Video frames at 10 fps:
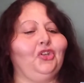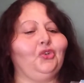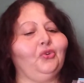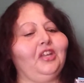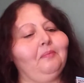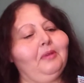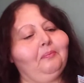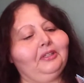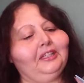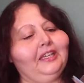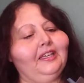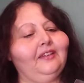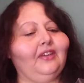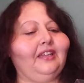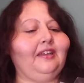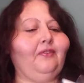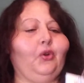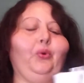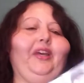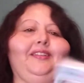Dream, believe, and never
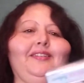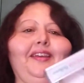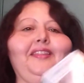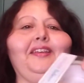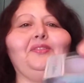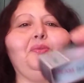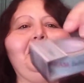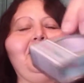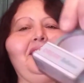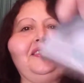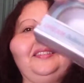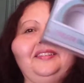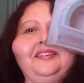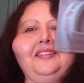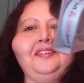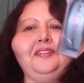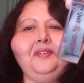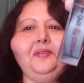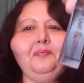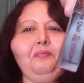quit, I think is what it says.
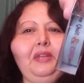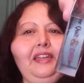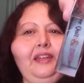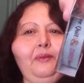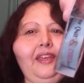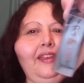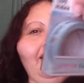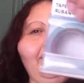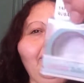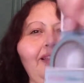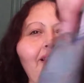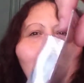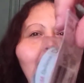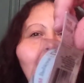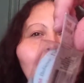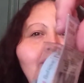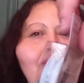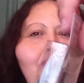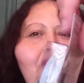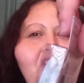But anyway, that's
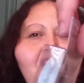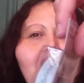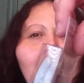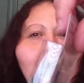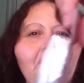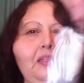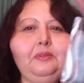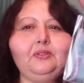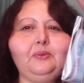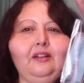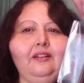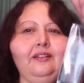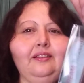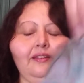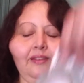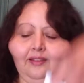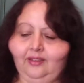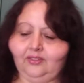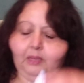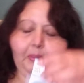the washi that I picked up as well.
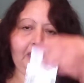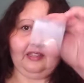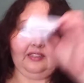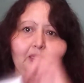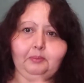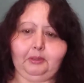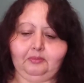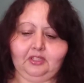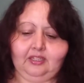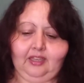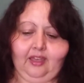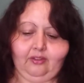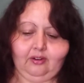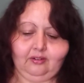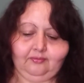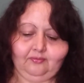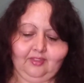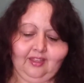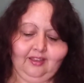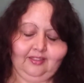So I picked these up together
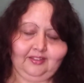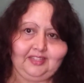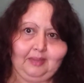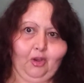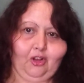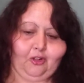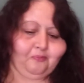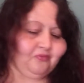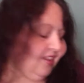in the same haul.